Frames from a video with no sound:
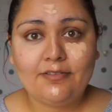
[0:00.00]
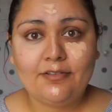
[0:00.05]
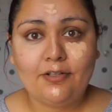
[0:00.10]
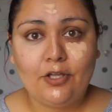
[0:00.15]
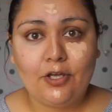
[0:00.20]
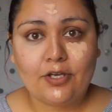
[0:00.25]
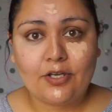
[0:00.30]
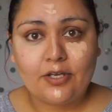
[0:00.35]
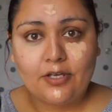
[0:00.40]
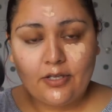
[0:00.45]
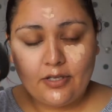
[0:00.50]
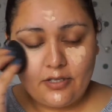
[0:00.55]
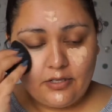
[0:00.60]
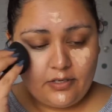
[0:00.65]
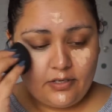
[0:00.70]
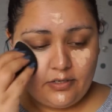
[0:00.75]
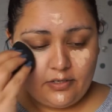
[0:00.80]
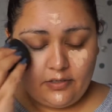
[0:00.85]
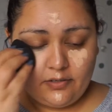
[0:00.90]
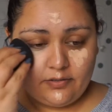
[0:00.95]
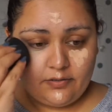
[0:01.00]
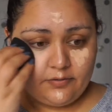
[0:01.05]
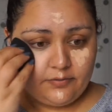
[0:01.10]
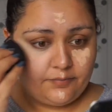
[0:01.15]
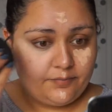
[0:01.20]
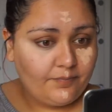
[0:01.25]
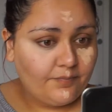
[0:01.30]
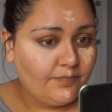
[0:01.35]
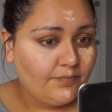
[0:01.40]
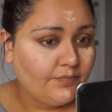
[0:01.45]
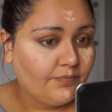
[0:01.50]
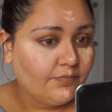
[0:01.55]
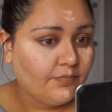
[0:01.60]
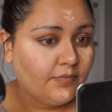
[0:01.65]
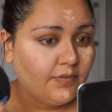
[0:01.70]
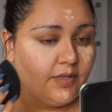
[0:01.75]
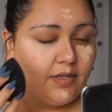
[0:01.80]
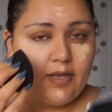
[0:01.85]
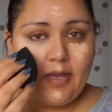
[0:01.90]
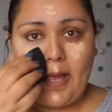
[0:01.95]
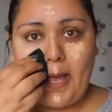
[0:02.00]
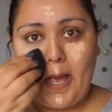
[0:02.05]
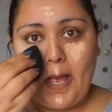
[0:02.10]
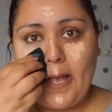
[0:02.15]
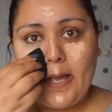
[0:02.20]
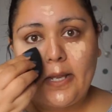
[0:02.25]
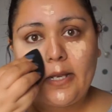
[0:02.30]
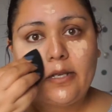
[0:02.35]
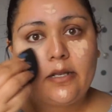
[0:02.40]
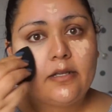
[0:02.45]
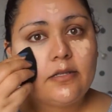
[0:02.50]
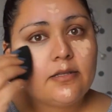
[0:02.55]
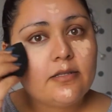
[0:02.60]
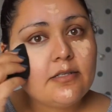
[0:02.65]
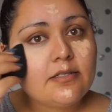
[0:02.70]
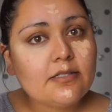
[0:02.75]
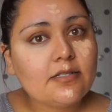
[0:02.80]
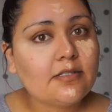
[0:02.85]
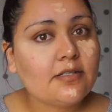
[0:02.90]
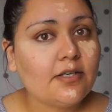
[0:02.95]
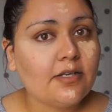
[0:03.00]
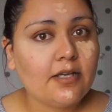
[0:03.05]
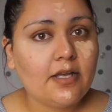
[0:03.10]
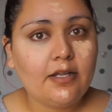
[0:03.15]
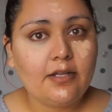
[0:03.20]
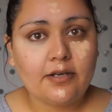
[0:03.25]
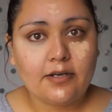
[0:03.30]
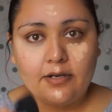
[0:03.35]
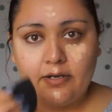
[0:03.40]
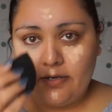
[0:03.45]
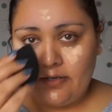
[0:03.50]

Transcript: look. Oh yeah, this is a good color.